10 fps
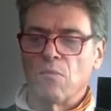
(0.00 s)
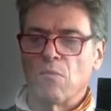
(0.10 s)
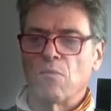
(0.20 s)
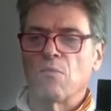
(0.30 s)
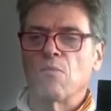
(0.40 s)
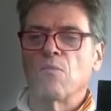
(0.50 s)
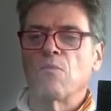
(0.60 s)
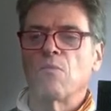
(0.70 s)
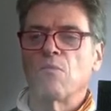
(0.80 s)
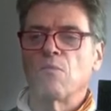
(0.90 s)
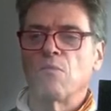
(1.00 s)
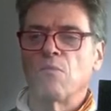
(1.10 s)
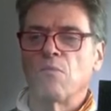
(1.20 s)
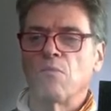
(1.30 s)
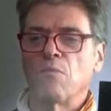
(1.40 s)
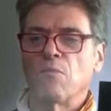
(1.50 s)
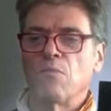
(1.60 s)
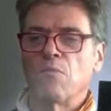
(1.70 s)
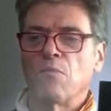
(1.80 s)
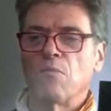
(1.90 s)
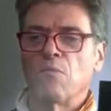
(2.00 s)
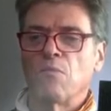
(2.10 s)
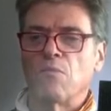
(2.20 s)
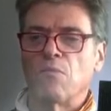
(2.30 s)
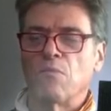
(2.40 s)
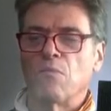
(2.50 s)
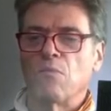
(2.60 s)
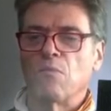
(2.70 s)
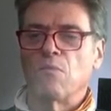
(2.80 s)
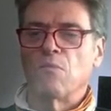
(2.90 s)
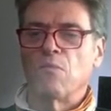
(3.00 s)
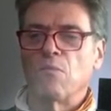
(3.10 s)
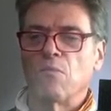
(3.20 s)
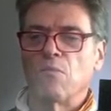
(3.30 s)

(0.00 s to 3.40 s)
(not speaking)